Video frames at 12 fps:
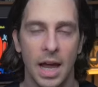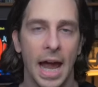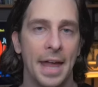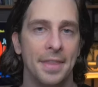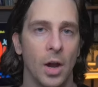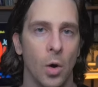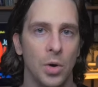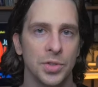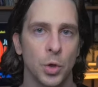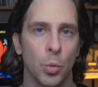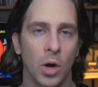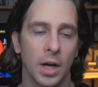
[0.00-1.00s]
And they
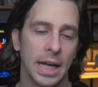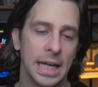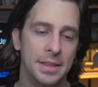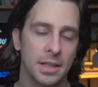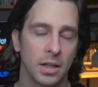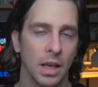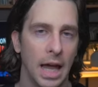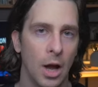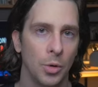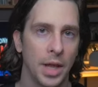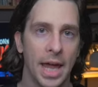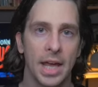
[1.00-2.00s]
also work in the
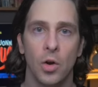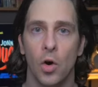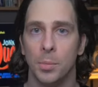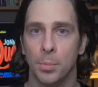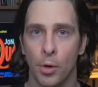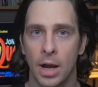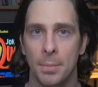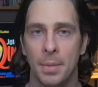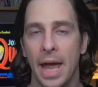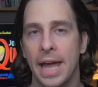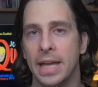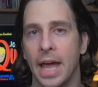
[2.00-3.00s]
cloud and
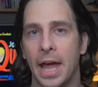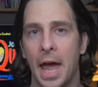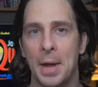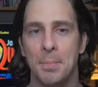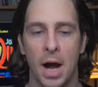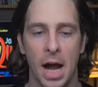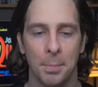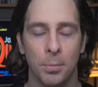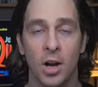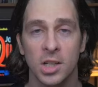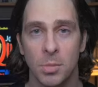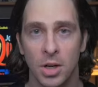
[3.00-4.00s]
on-prem, aka my
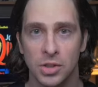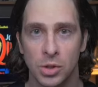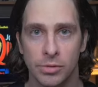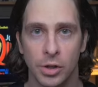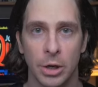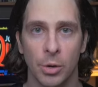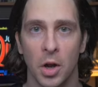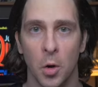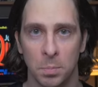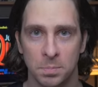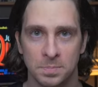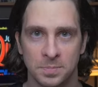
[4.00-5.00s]
Proxmox server here at home.